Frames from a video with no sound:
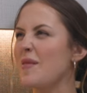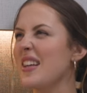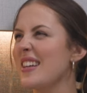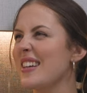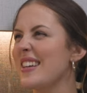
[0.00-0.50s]
I
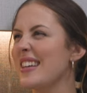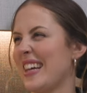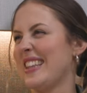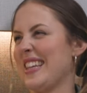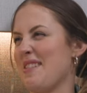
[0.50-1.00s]
mean,
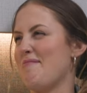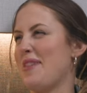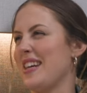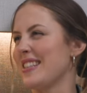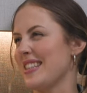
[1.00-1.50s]
nothing
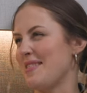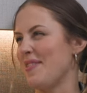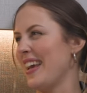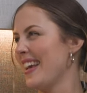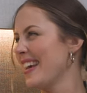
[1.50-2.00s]
impresses
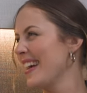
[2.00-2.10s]
me.